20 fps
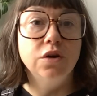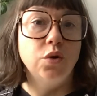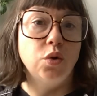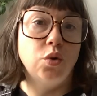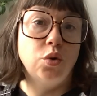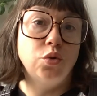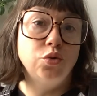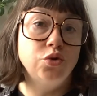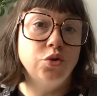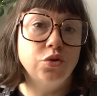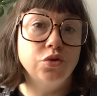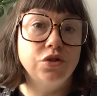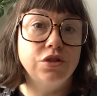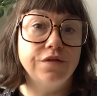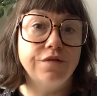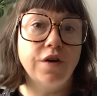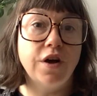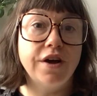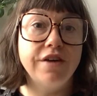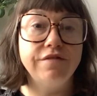or not
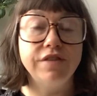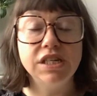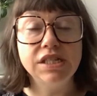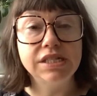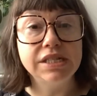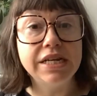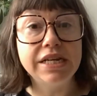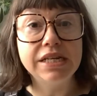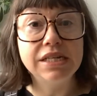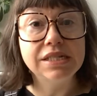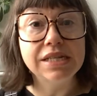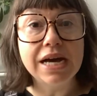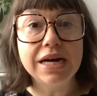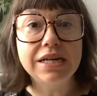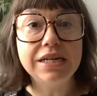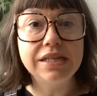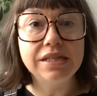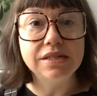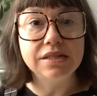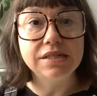survive in
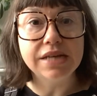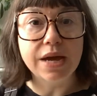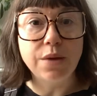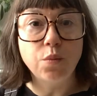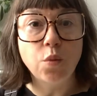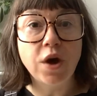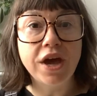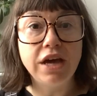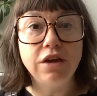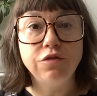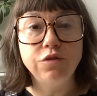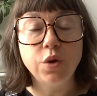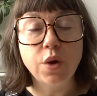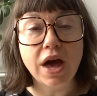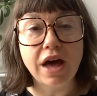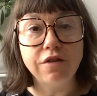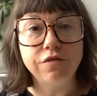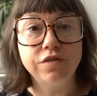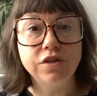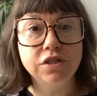exactly the same way if you
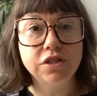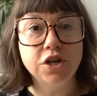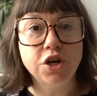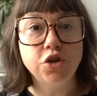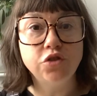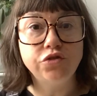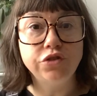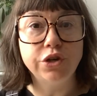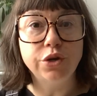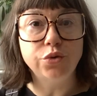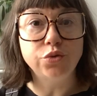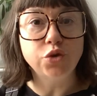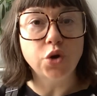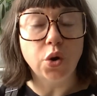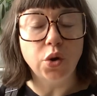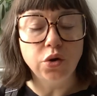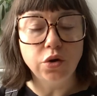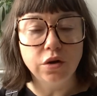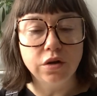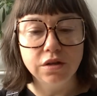have the surgery or
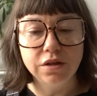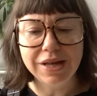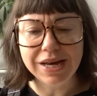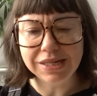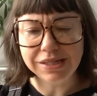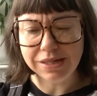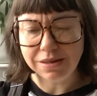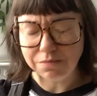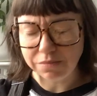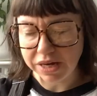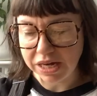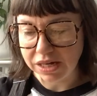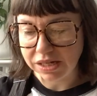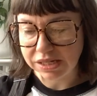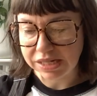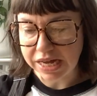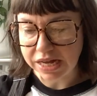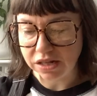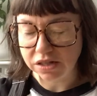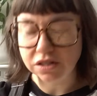not. That didn't make
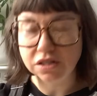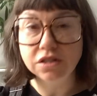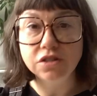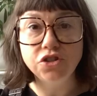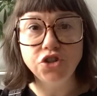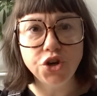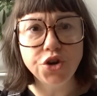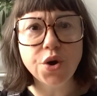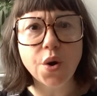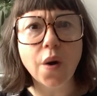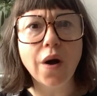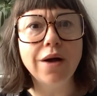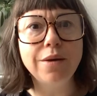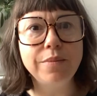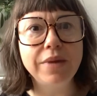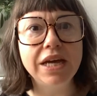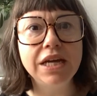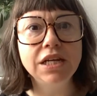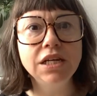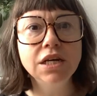sense. You know what I
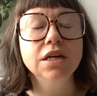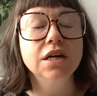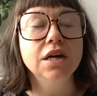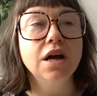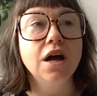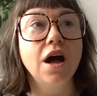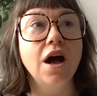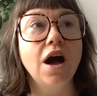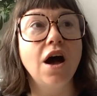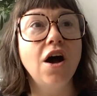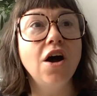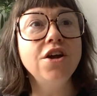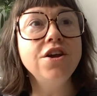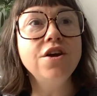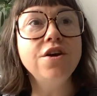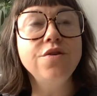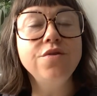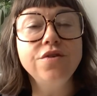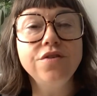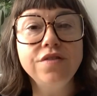mean? I
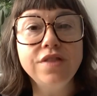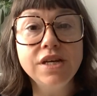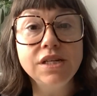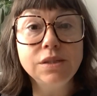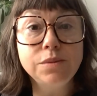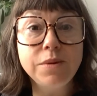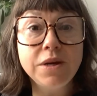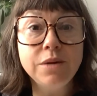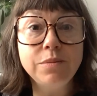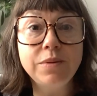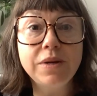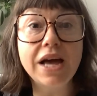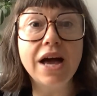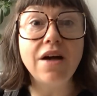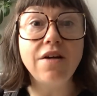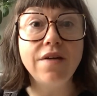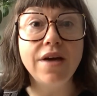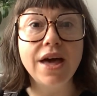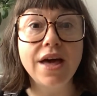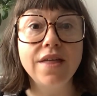know that there's people
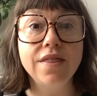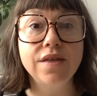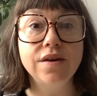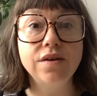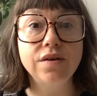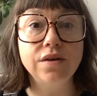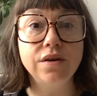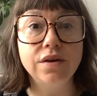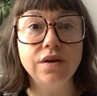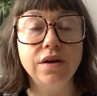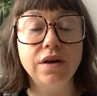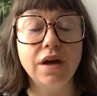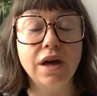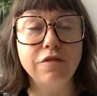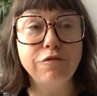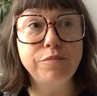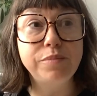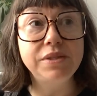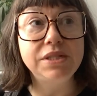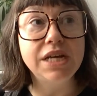out there that
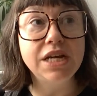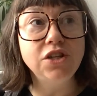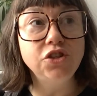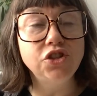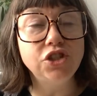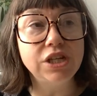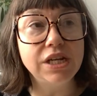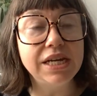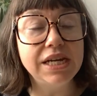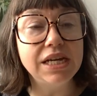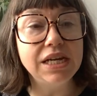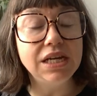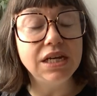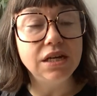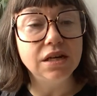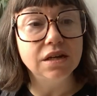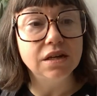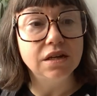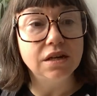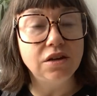have potentially
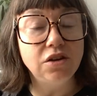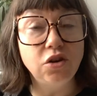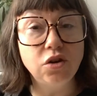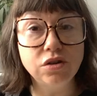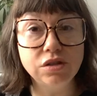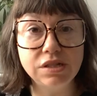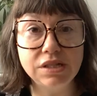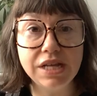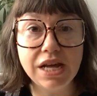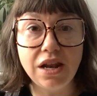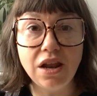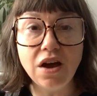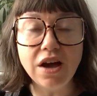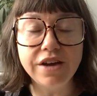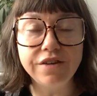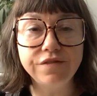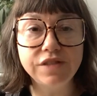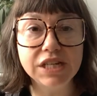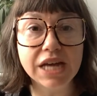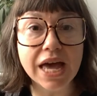lost their
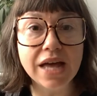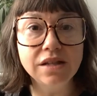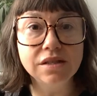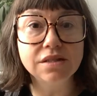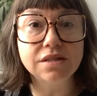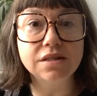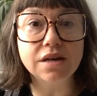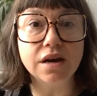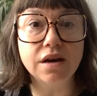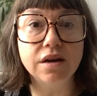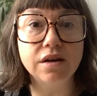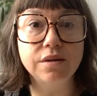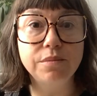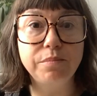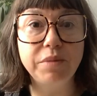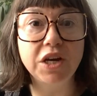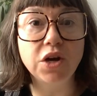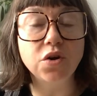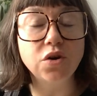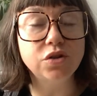life to cancer
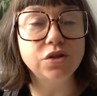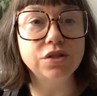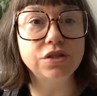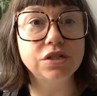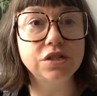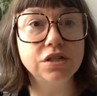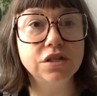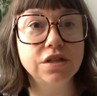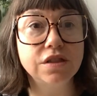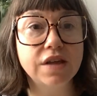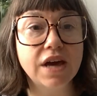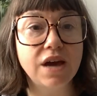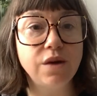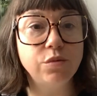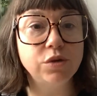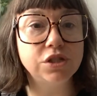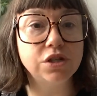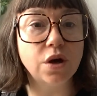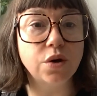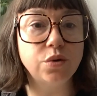because they
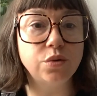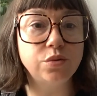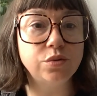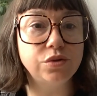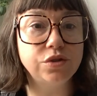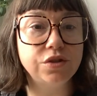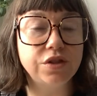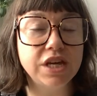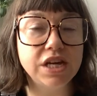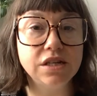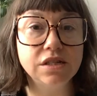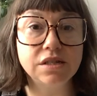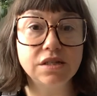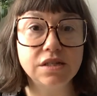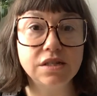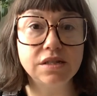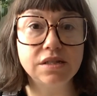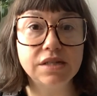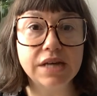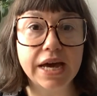were told things are
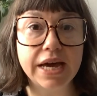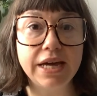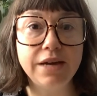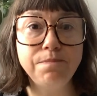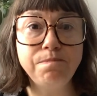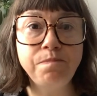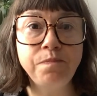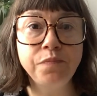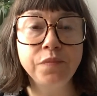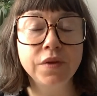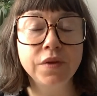the same.